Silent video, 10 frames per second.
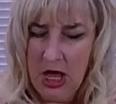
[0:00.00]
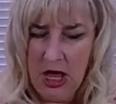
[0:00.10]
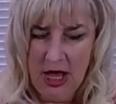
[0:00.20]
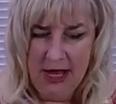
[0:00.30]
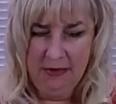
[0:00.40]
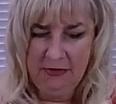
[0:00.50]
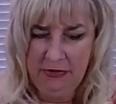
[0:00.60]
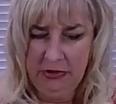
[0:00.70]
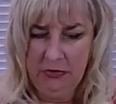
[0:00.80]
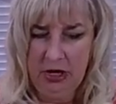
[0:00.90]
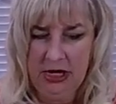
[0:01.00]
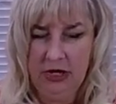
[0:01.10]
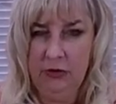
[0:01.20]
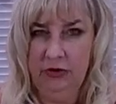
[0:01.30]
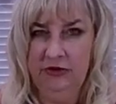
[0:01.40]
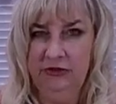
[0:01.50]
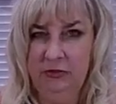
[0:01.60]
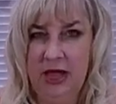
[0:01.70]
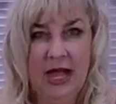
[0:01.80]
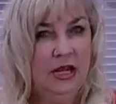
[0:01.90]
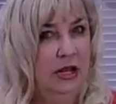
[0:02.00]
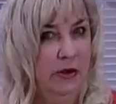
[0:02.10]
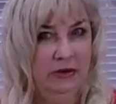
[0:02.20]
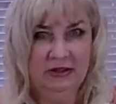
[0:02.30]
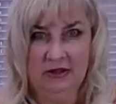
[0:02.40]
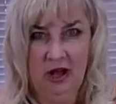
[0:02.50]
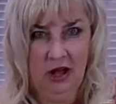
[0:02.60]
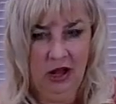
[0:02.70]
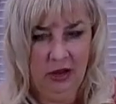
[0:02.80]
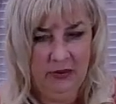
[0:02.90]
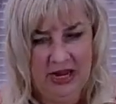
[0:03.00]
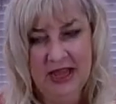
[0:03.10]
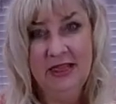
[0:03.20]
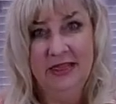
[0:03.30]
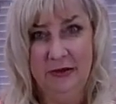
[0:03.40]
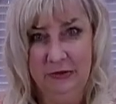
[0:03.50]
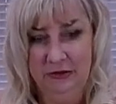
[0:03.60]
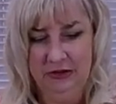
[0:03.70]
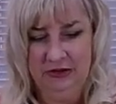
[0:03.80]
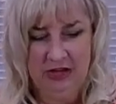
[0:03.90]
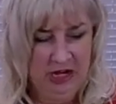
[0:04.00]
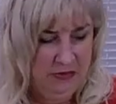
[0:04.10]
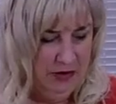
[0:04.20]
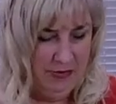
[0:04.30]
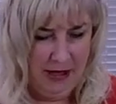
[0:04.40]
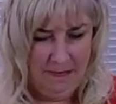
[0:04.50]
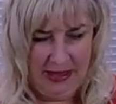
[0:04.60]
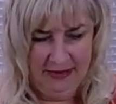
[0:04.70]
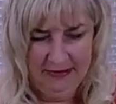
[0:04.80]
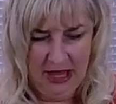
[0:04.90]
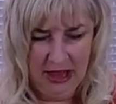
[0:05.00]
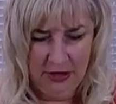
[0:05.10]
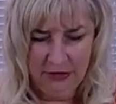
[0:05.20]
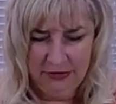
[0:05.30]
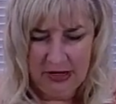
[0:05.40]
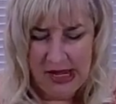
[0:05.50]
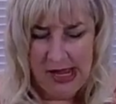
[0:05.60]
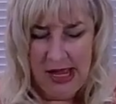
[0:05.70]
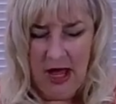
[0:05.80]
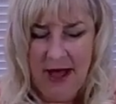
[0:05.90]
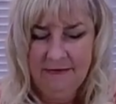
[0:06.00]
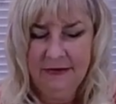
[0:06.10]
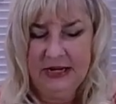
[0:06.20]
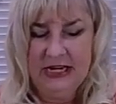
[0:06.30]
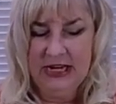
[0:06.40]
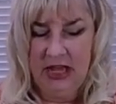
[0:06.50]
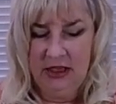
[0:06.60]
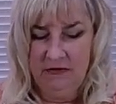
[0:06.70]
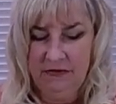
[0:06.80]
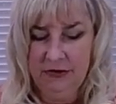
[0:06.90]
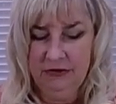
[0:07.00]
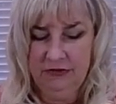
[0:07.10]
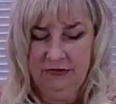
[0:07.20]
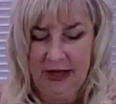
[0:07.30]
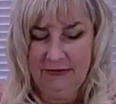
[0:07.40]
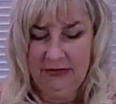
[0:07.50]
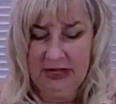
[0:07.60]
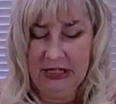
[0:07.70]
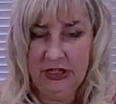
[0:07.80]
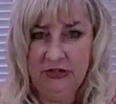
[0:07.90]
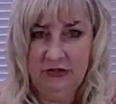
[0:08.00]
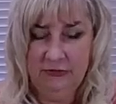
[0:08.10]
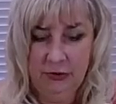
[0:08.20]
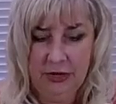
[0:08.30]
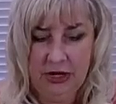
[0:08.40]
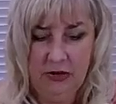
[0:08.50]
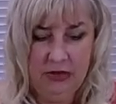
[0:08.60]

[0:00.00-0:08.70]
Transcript: I am doing mine in orange and black. No, it's not Halloween. Those are just going to be my base colors. I've already done the first 5 sections for you.